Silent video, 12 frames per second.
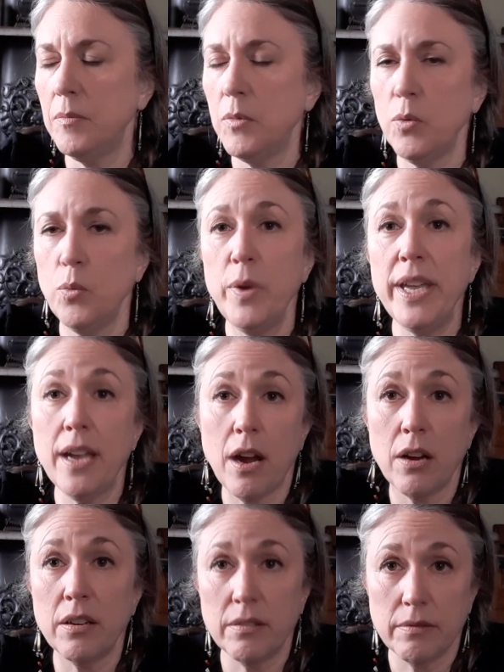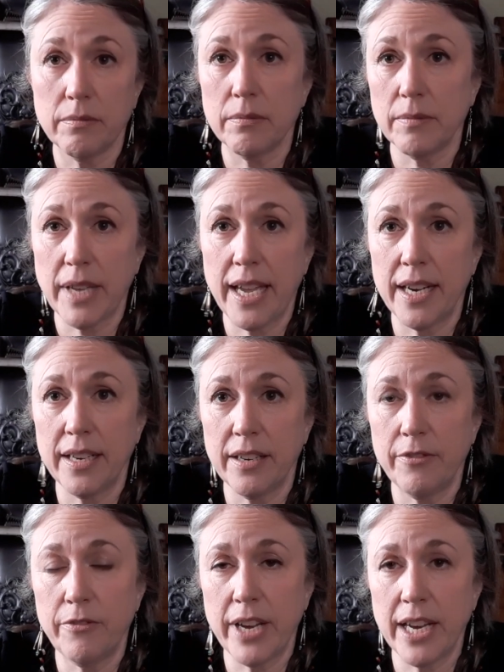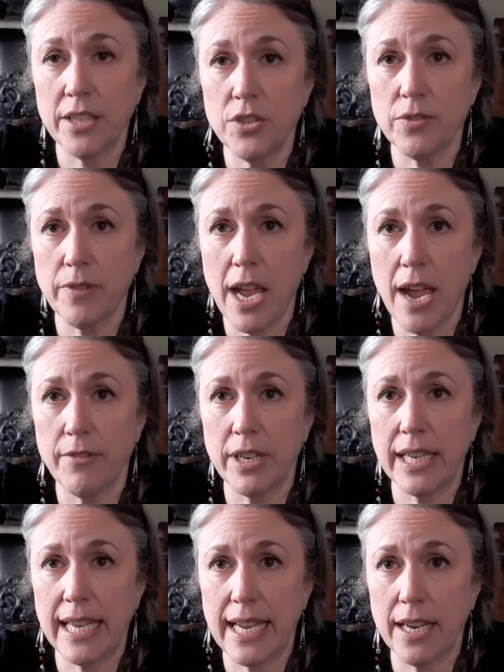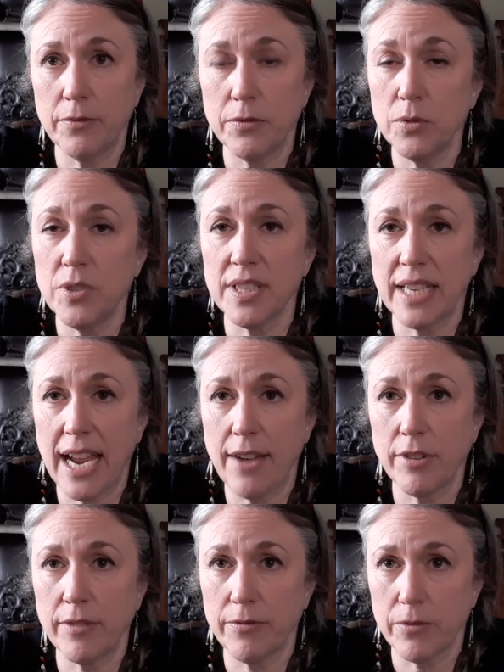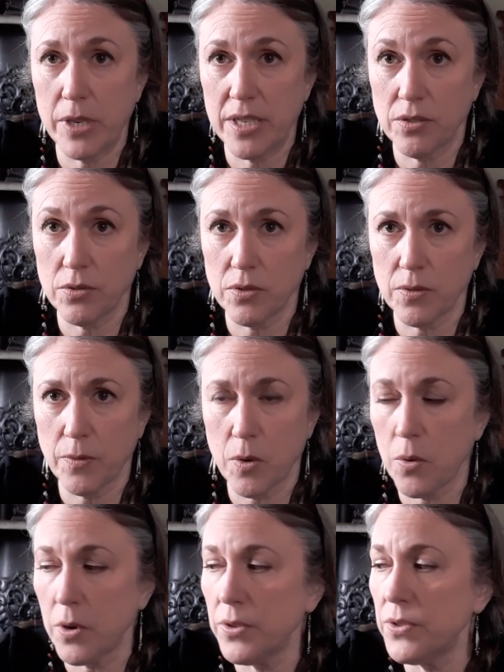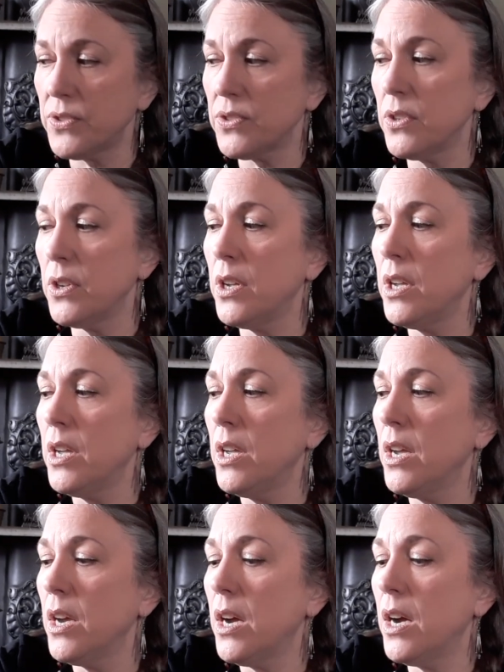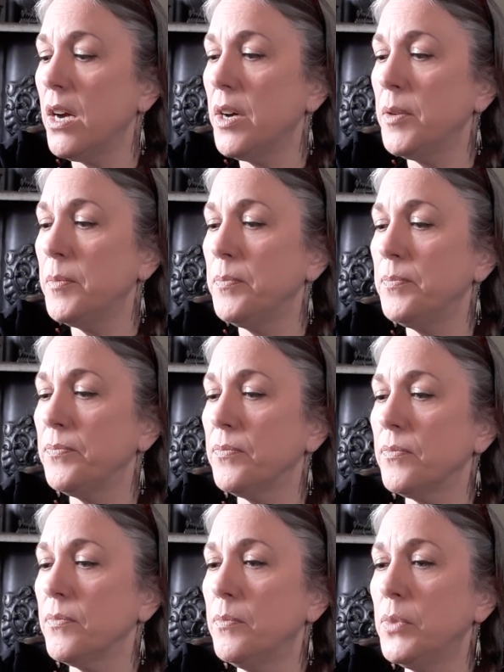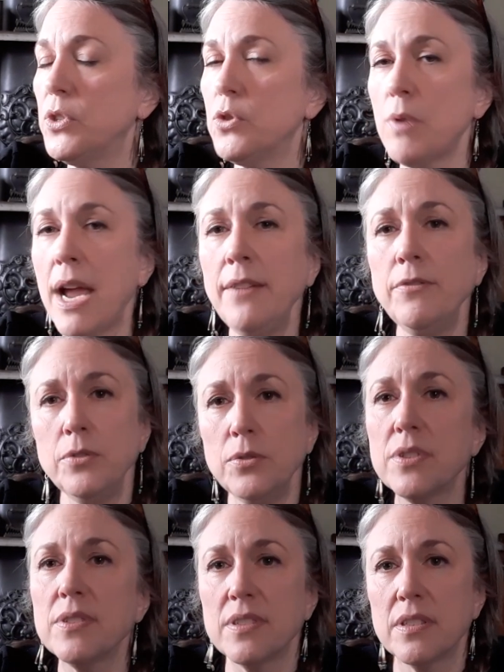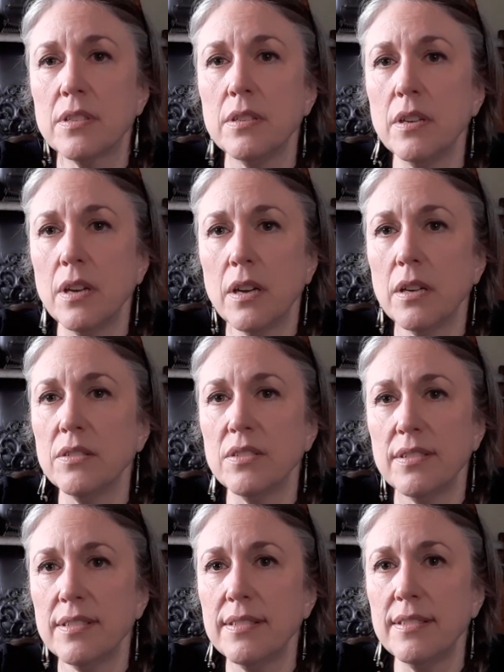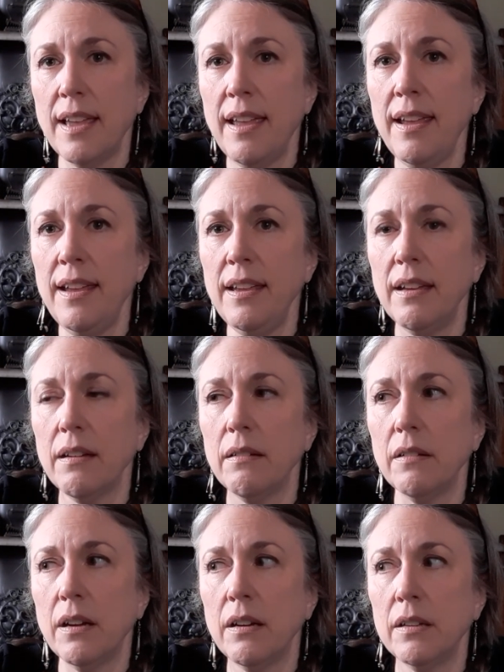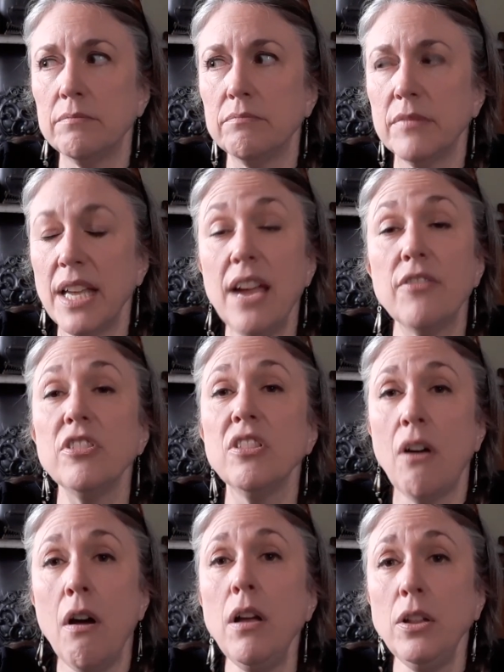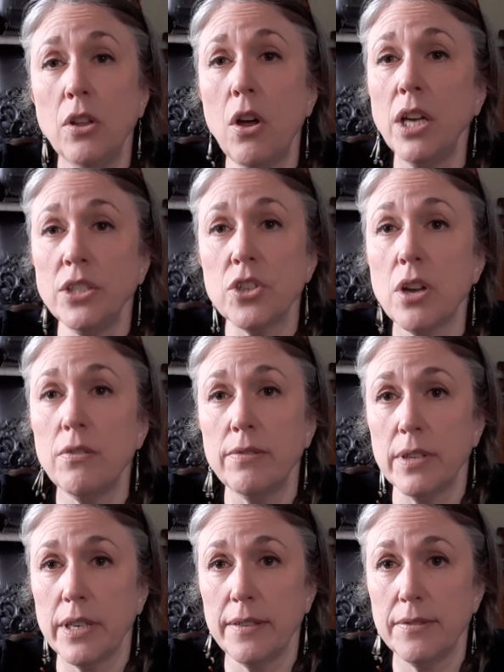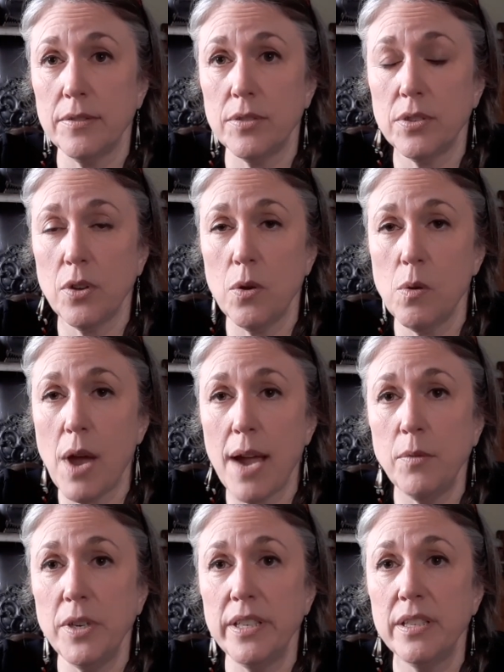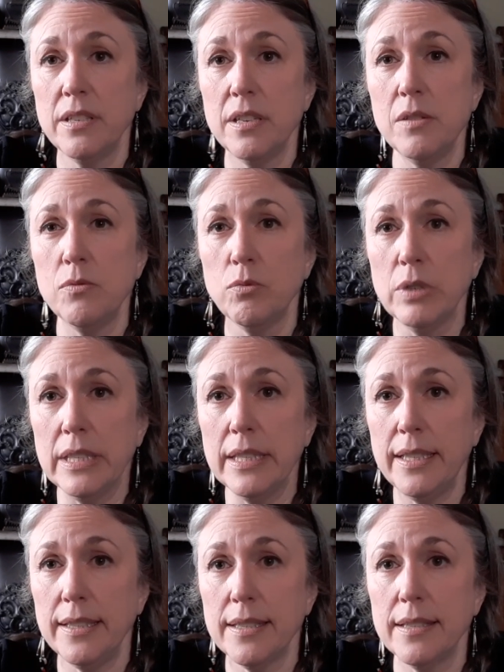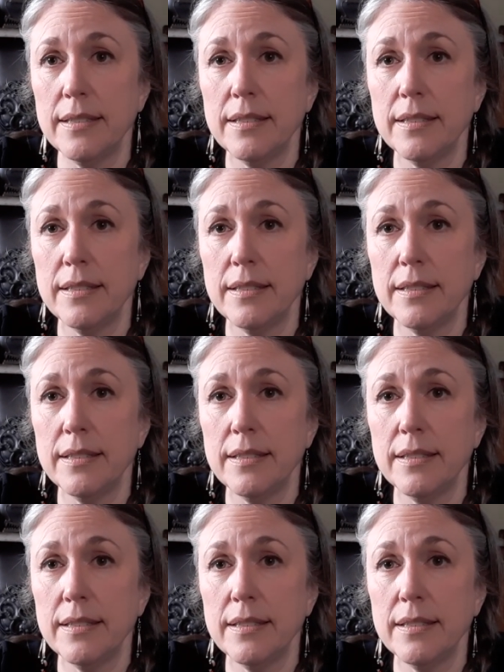We are at an advantage of having canned foods and having freezers, of course. But dried foods they have a long shelf life. So I would really